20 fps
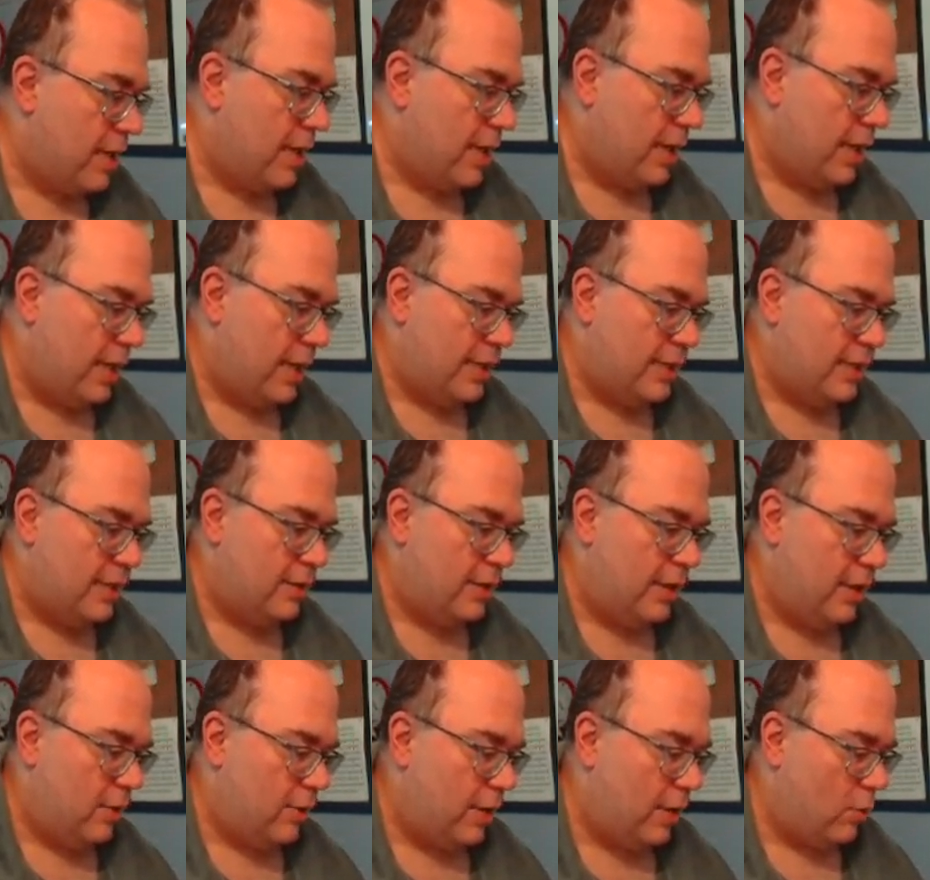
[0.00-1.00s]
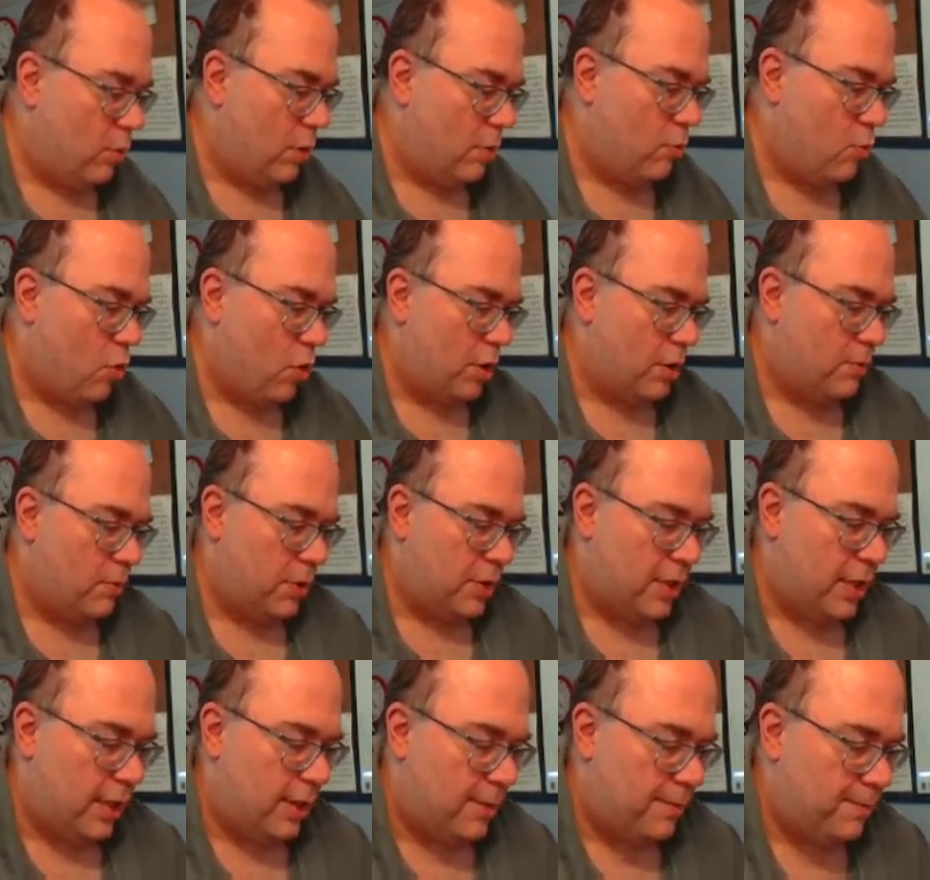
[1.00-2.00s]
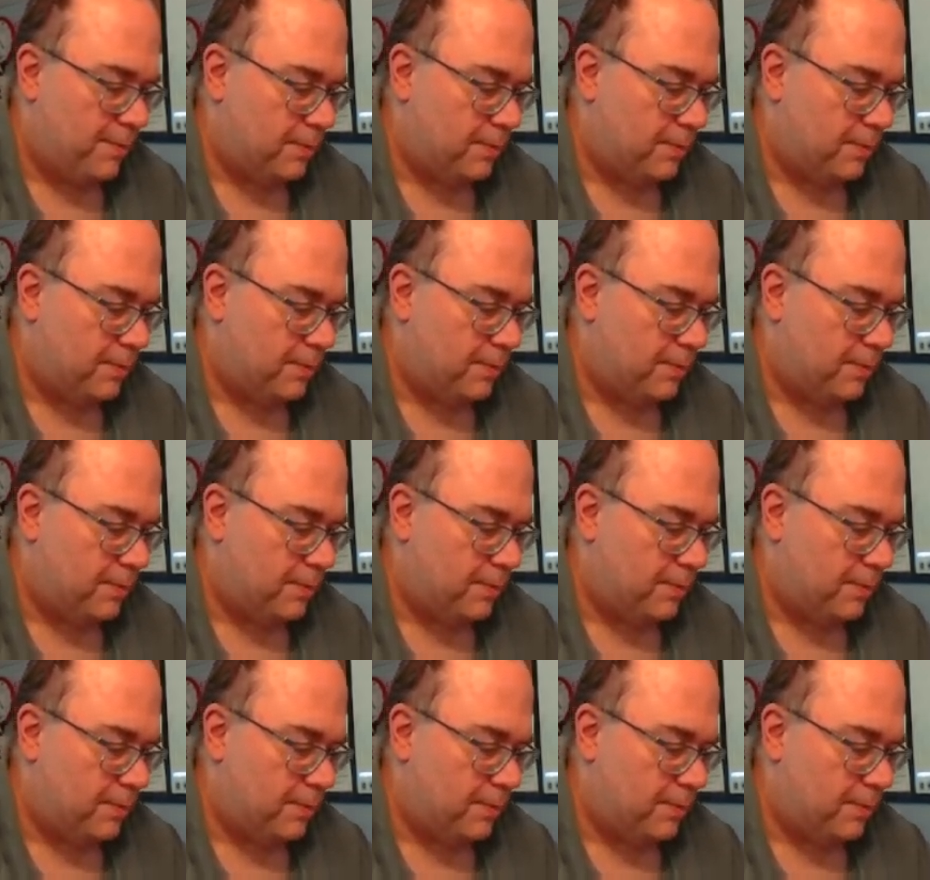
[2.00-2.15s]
And ideally, I'll get one more to put there.